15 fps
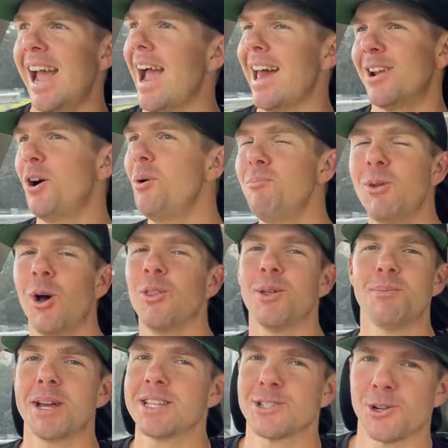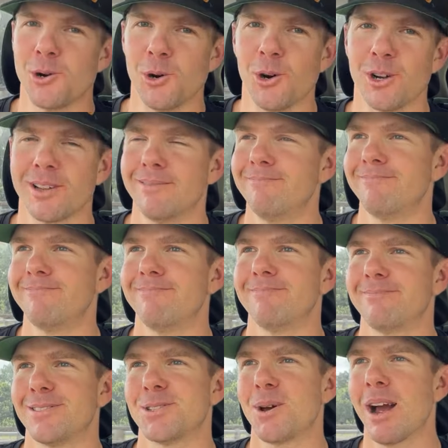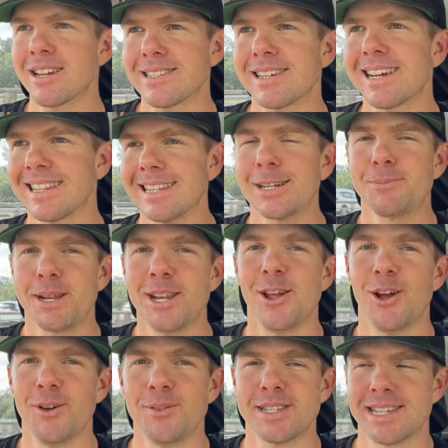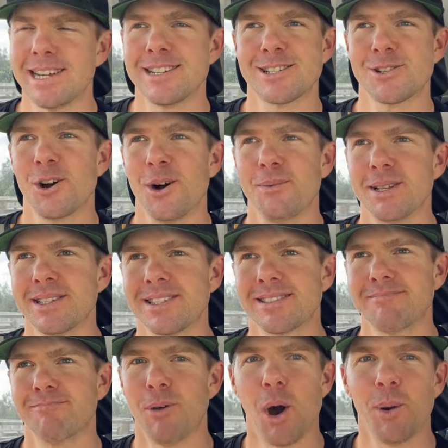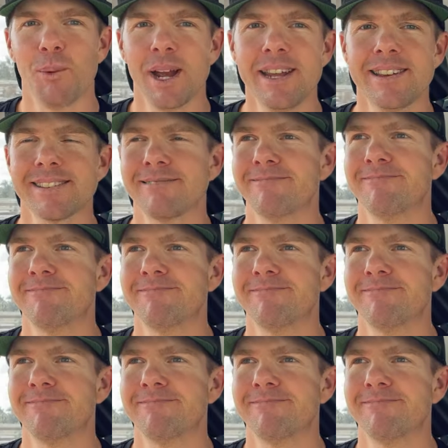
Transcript: And I'm not the best cook. So I actually get a little bit nervous each time it's my week.